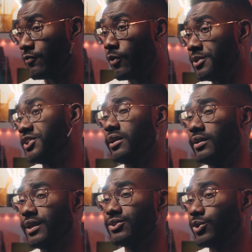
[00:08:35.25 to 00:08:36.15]
Performance
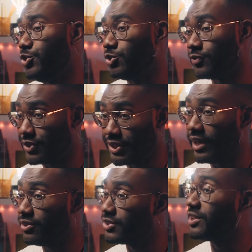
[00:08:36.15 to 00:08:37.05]
analytics are used for
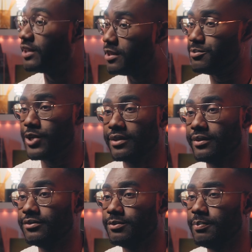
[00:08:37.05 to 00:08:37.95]
sales and lead
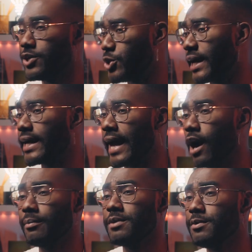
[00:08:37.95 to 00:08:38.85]
objectives by tracking
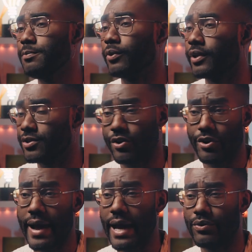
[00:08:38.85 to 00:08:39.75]
how many people clicked on
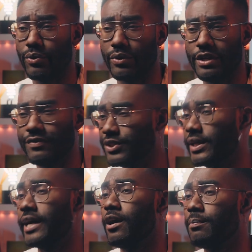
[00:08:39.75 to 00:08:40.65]
your ad or even
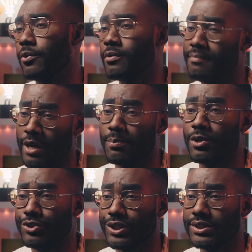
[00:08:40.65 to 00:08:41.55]
signed up or made a
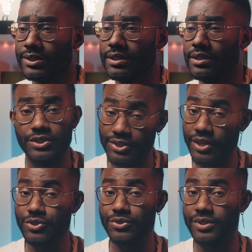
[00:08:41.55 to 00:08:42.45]
purchase. This is
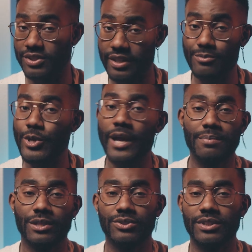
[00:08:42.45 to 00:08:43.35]
done using the same tracking
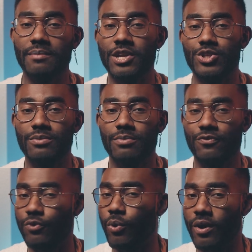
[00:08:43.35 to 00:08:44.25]
pixels I mentioned
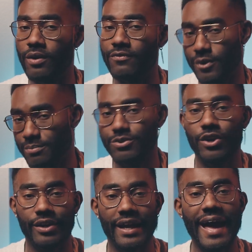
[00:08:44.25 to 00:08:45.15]
before for targeting